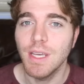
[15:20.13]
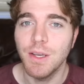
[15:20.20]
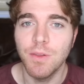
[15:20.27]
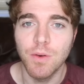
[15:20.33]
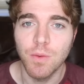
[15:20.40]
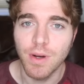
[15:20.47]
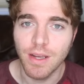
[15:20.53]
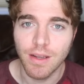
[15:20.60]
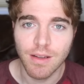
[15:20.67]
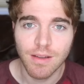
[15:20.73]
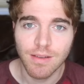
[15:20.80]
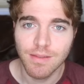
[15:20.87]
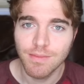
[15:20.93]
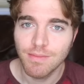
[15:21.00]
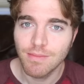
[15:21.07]
Either way,
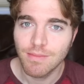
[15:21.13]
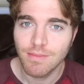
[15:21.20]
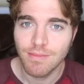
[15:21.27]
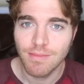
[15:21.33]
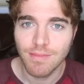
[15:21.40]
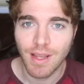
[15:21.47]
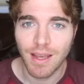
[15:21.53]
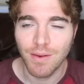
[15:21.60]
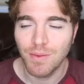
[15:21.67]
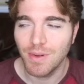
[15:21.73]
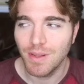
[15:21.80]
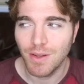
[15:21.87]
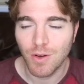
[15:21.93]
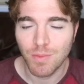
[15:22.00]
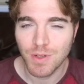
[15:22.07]
I
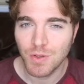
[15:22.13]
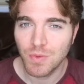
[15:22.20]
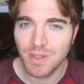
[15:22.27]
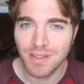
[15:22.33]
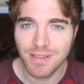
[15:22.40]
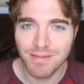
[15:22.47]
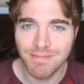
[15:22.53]
really hope it's real.